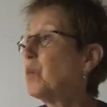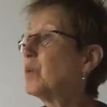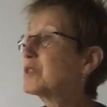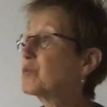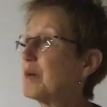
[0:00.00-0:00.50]

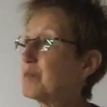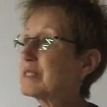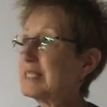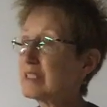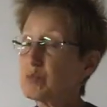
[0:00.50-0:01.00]
which
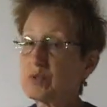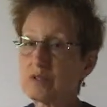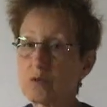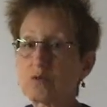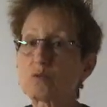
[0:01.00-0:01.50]
represents where
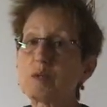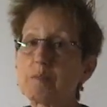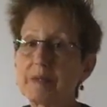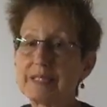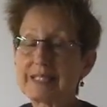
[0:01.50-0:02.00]
those 3
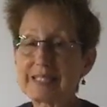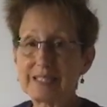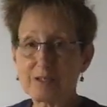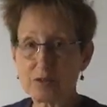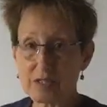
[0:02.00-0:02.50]
planes
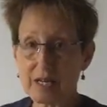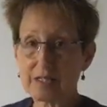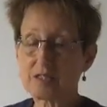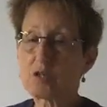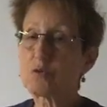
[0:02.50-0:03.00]

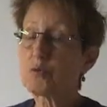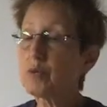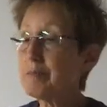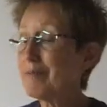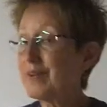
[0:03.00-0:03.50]
intersect. So
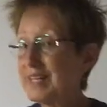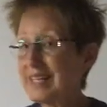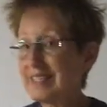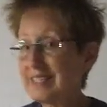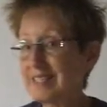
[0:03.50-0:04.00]
3
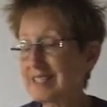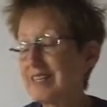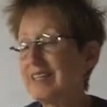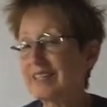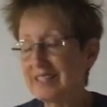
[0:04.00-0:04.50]
planes
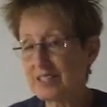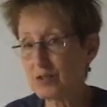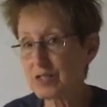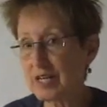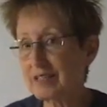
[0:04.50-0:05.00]
can
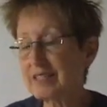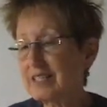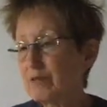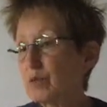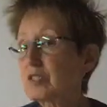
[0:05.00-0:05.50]
intersect
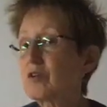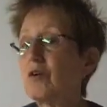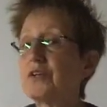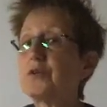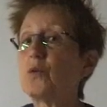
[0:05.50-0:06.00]
in what's
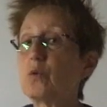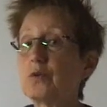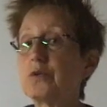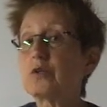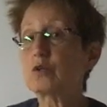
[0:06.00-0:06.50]
called an
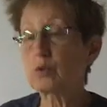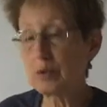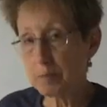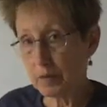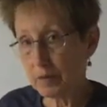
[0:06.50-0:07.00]
ordered
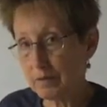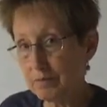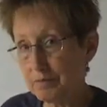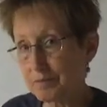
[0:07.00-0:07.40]
triple.